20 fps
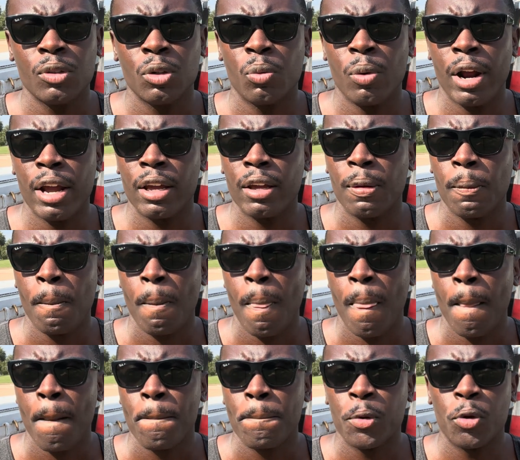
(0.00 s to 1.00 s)
right?
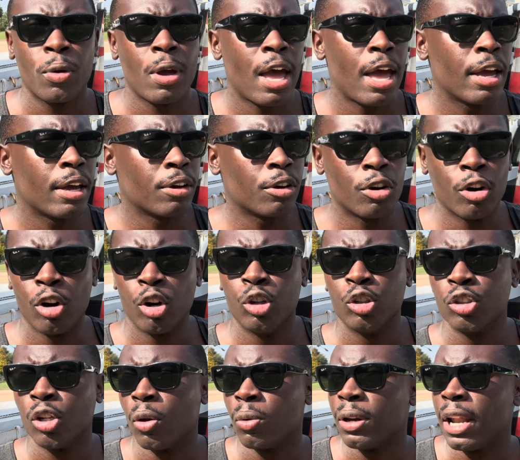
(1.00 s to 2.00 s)
You got
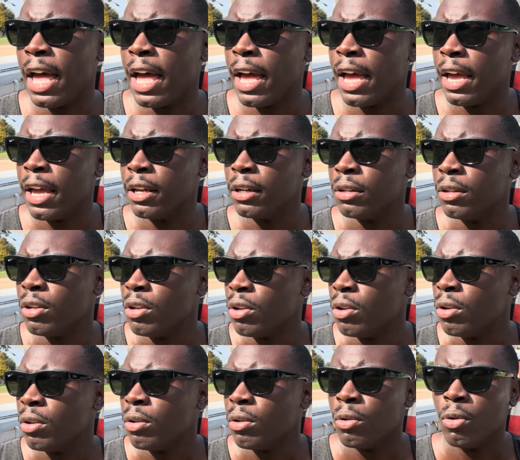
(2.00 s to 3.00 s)
girls online
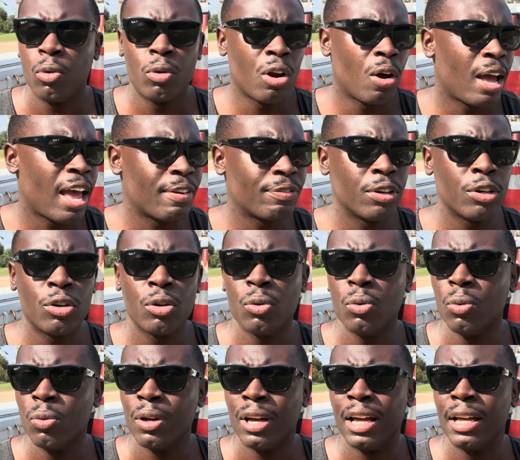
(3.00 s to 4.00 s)
who don't have to
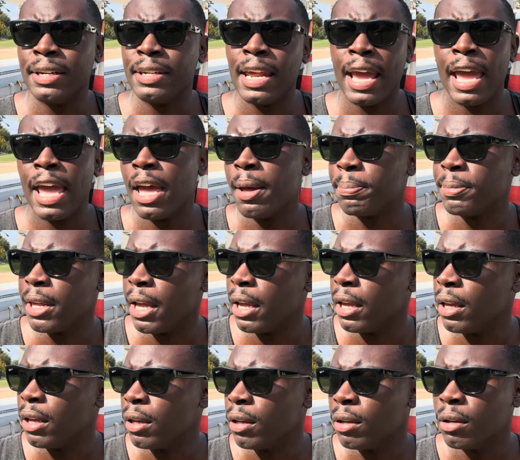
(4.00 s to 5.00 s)
do a damn
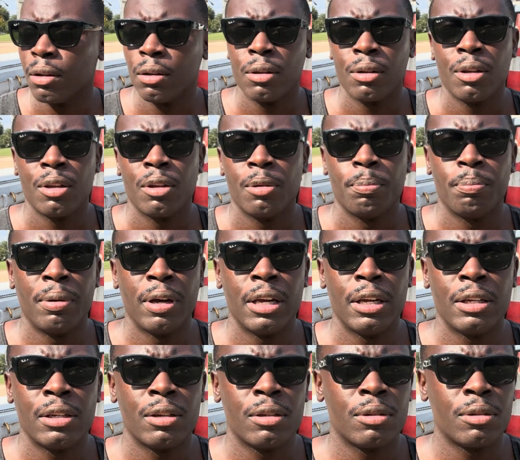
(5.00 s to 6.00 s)
thing
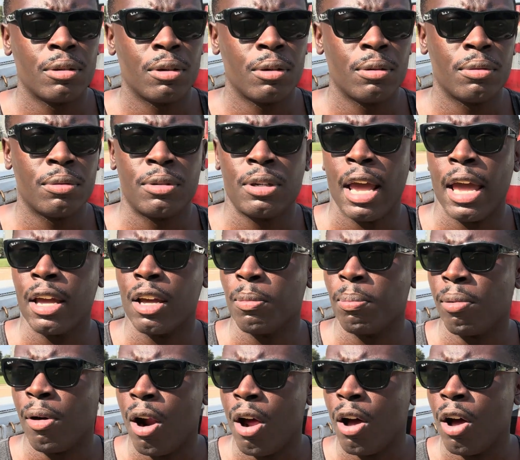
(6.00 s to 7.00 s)
but take a
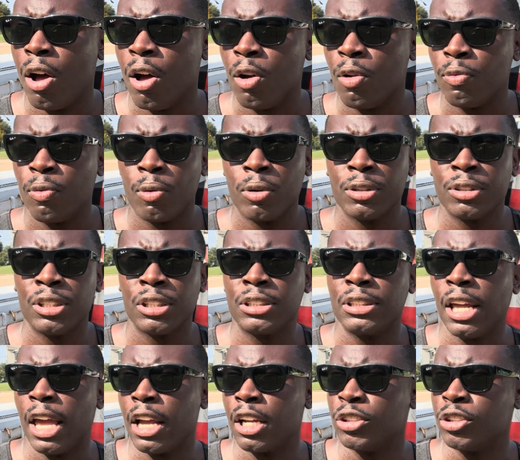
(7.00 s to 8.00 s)
bra off or just
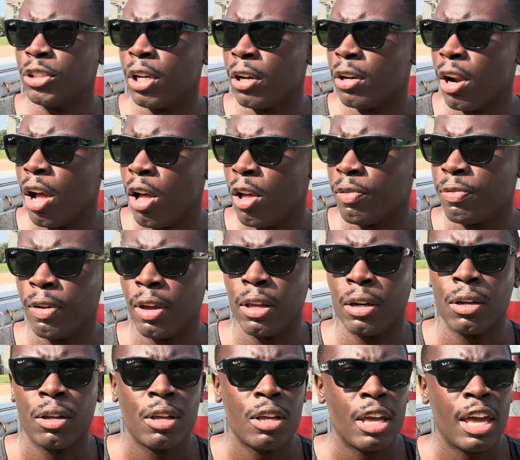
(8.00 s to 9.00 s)
take a shirt off
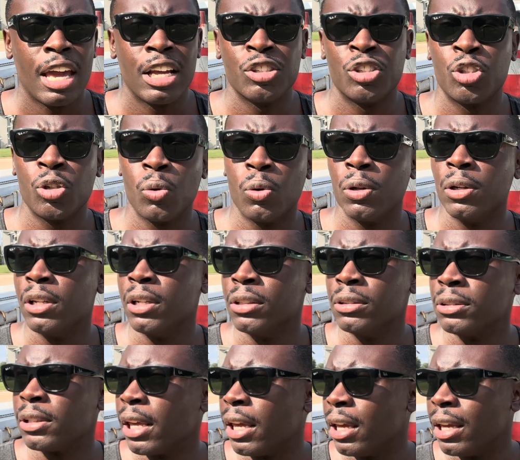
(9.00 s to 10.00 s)
and show a little
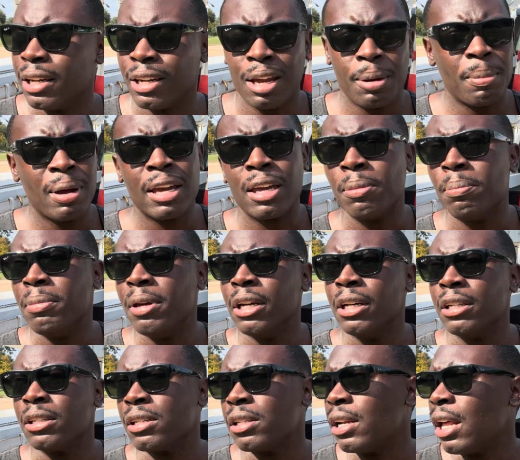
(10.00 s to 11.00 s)
skin. They're making
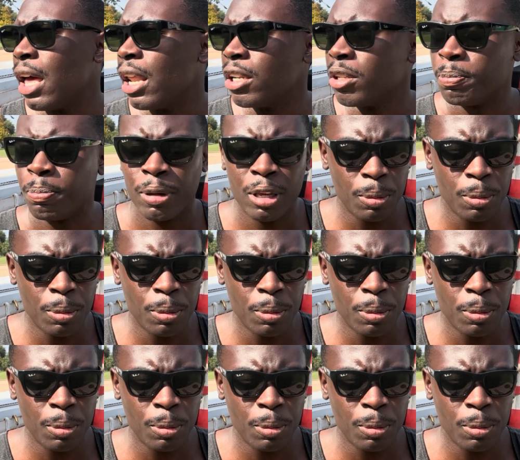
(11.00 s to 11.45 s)
millions of dollars.